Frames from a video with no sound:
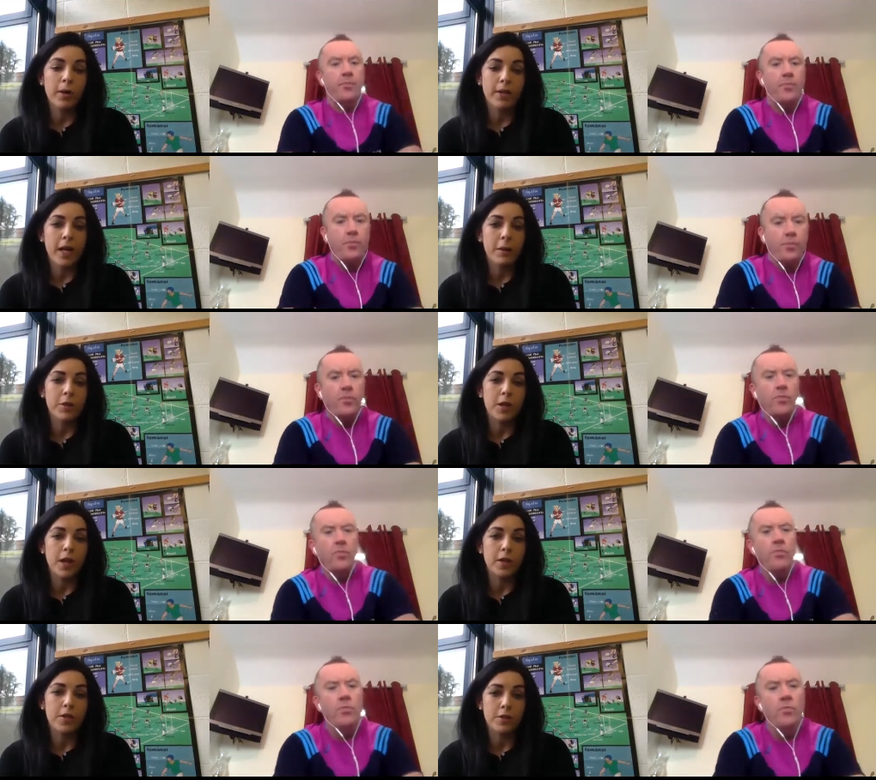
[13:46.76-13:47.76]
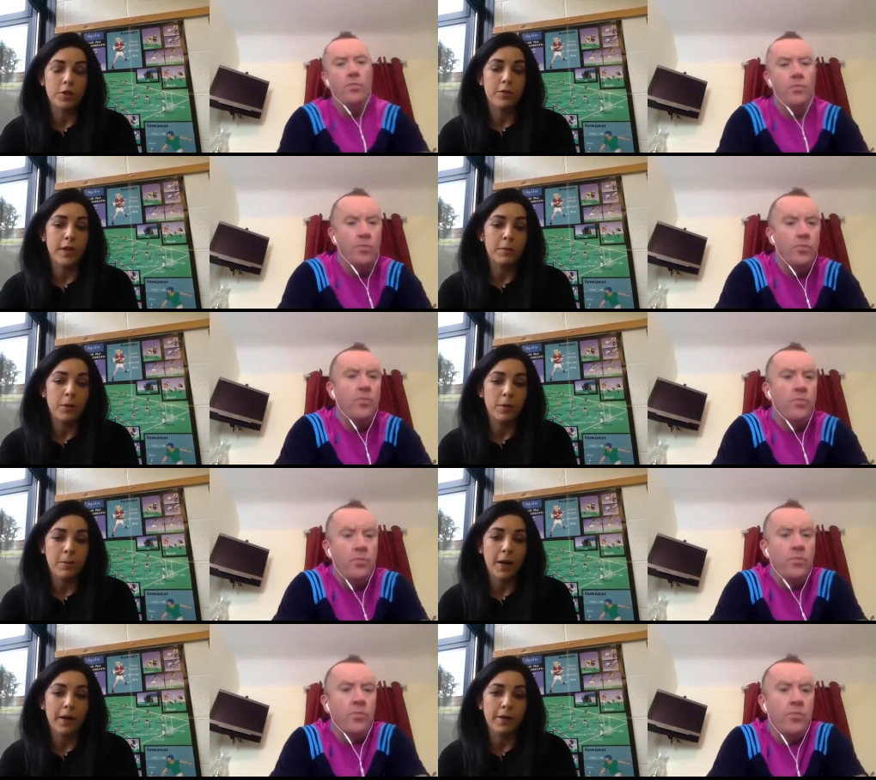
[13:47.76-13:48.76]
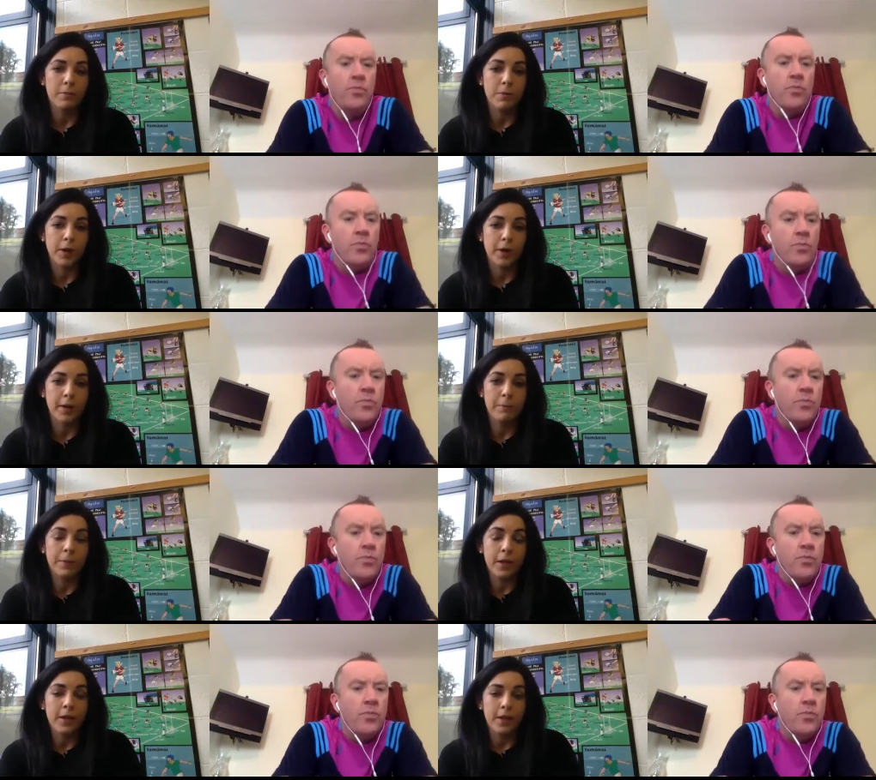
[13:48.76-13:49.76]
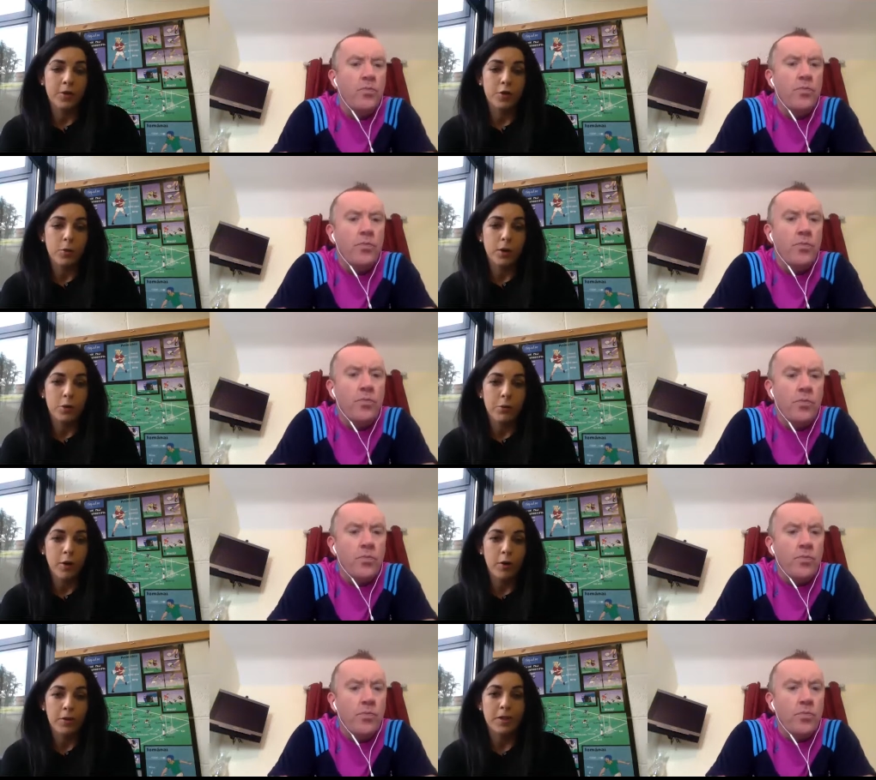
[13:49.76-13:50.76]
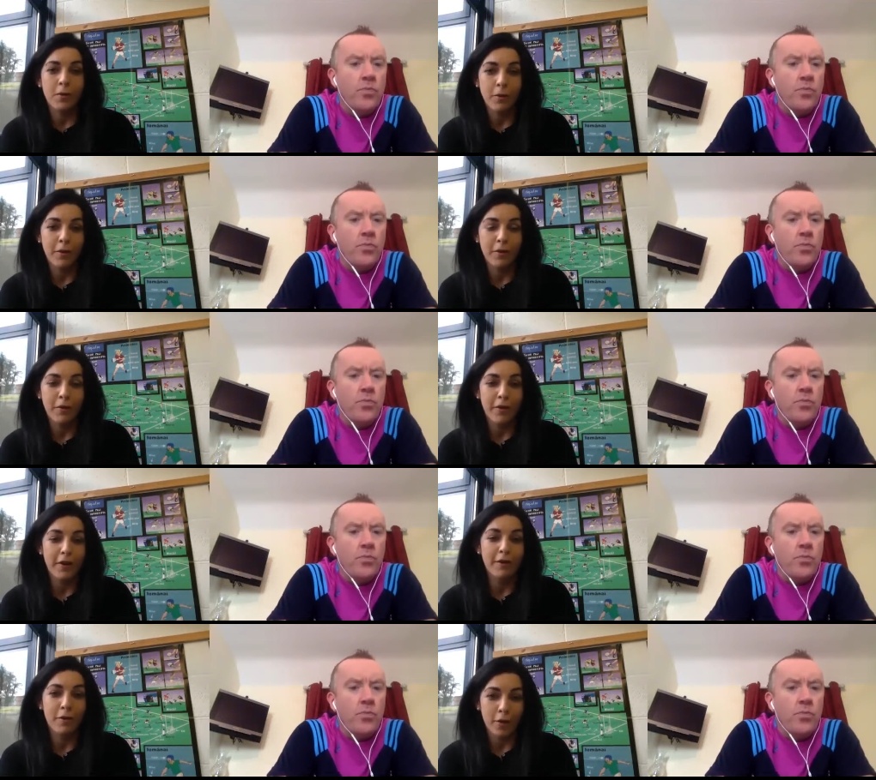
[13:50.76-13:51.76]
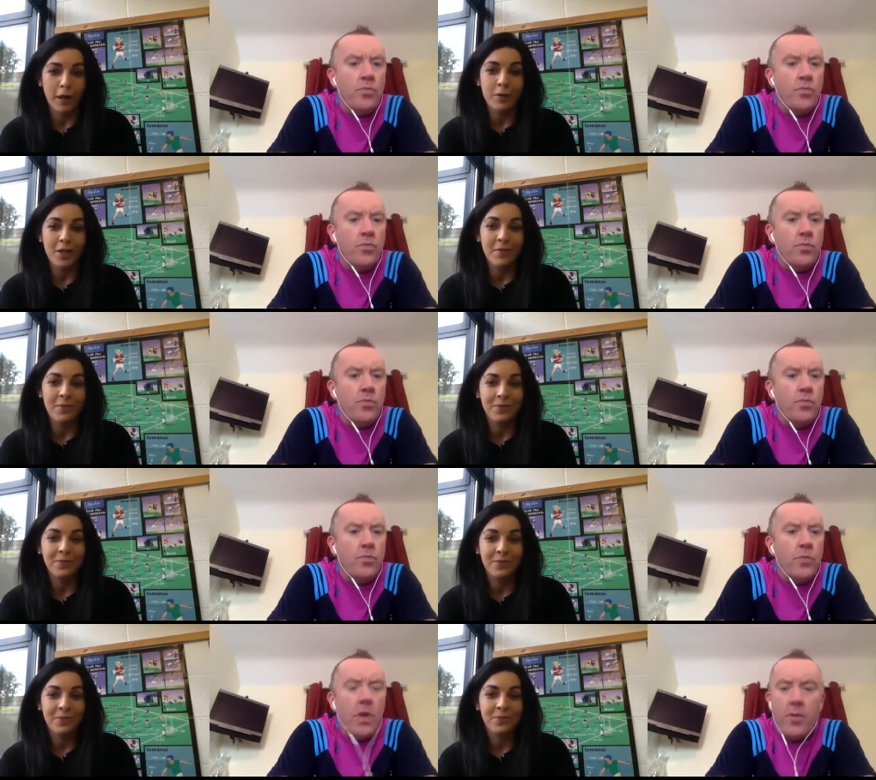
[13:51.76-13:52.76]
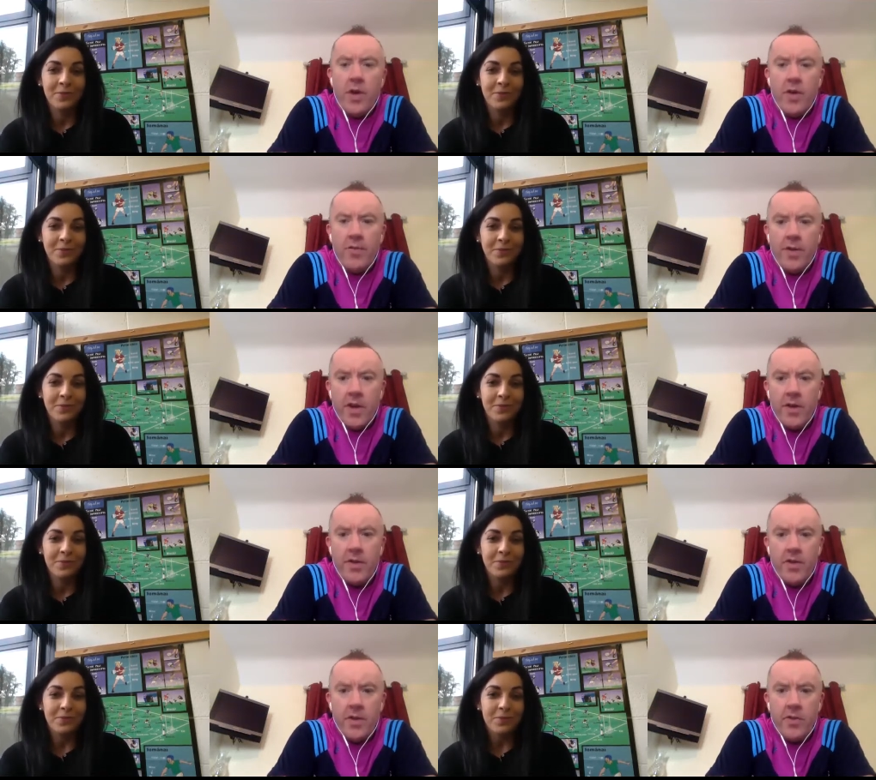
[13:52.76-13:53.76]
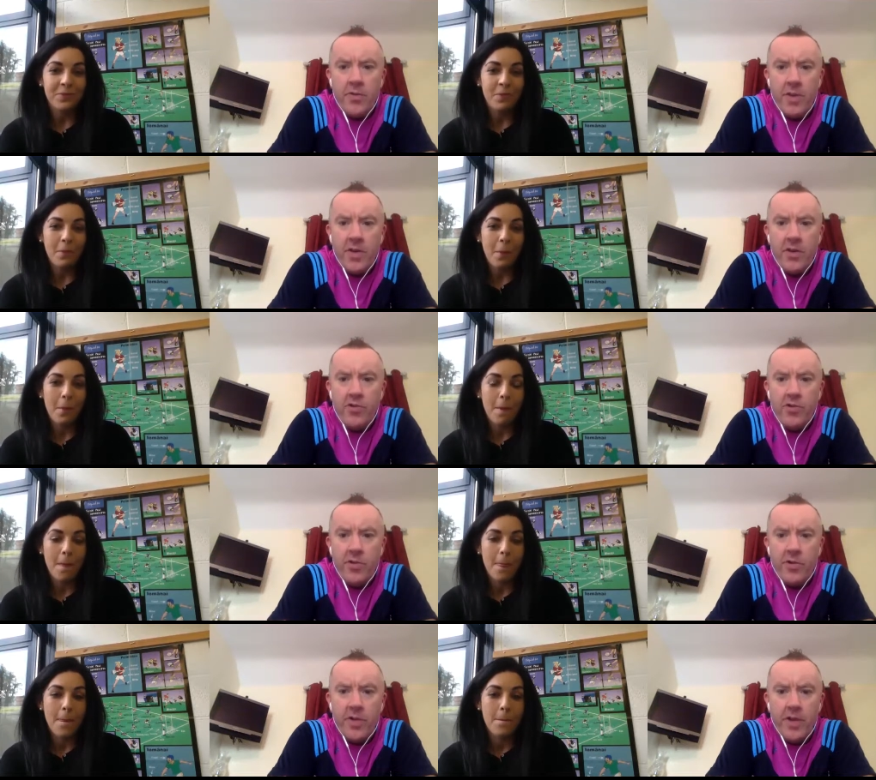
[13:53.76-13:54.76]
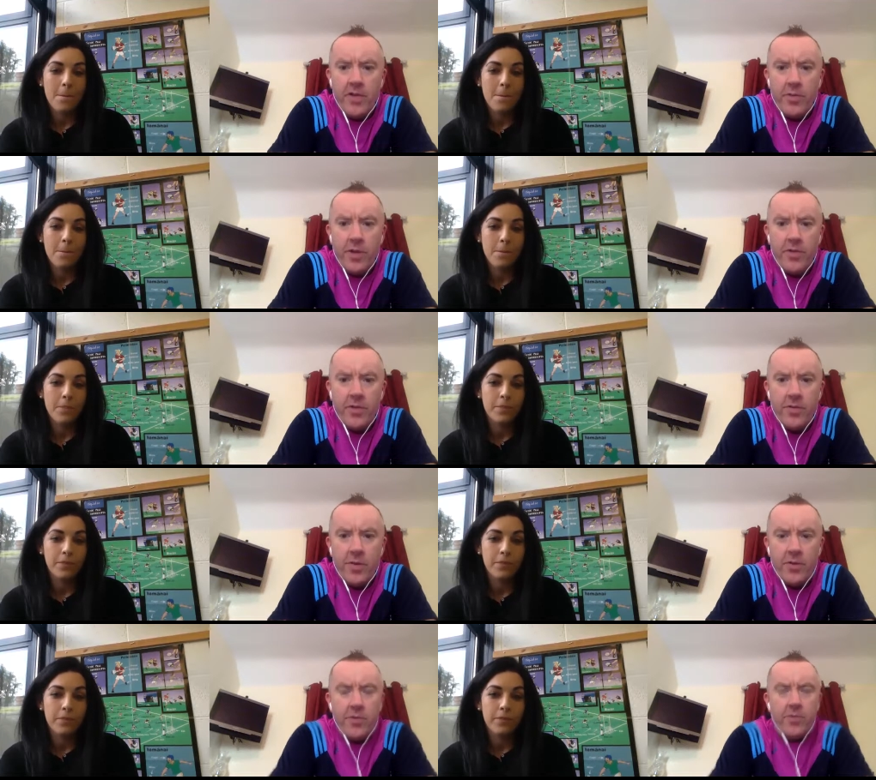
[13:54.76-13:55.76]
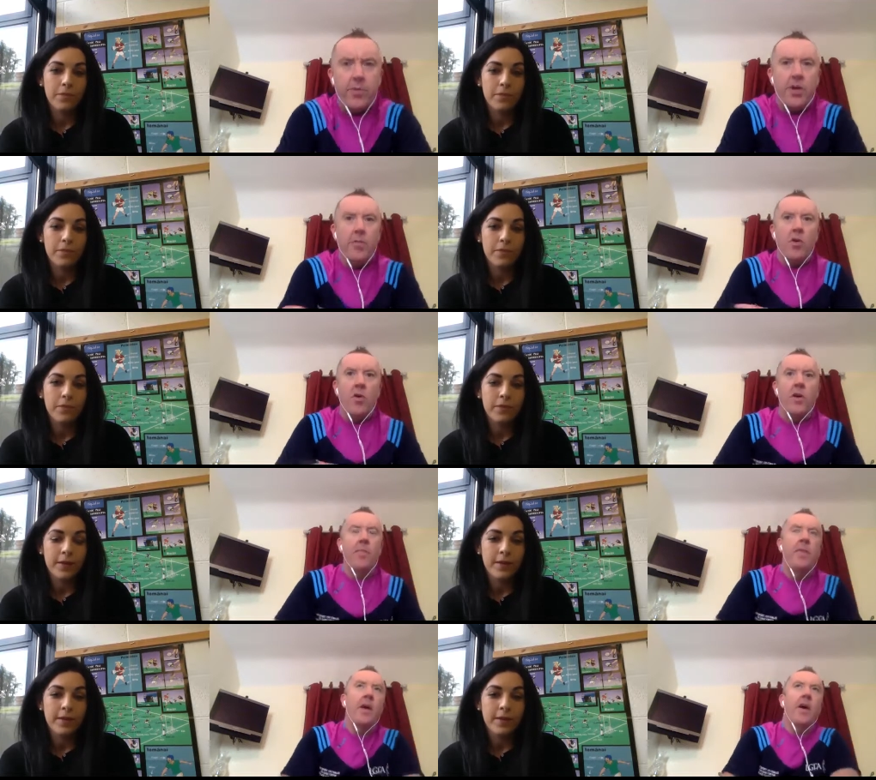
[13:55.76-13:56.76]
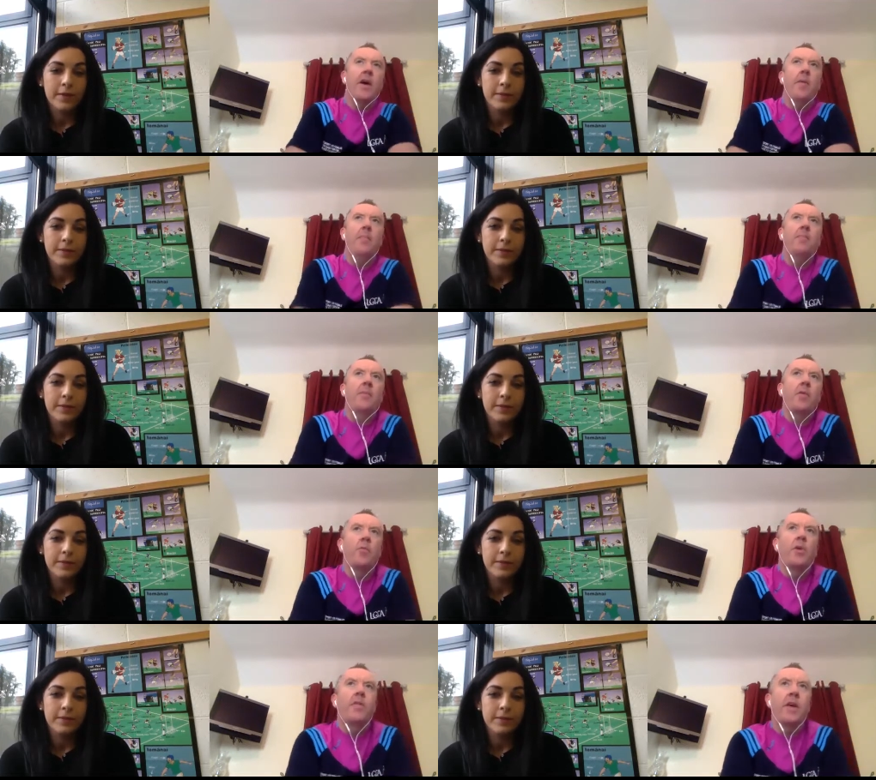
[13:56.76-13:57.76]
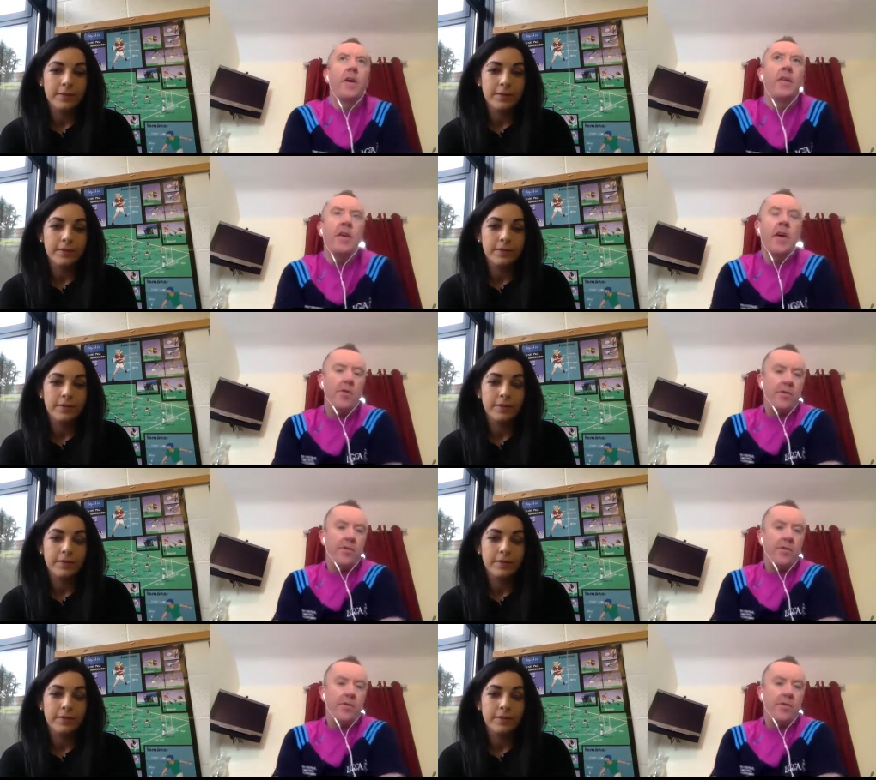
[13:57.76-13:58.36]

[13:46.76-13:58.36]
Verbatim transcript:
Speaker 1: has helped a lot to develop those players, but um, they do want to bring home the silverware for, uh, for county.
Speaker 2: And we have uh, the intermediate and junior grades as well to look forward to as well, Maura, um, with uh, the adult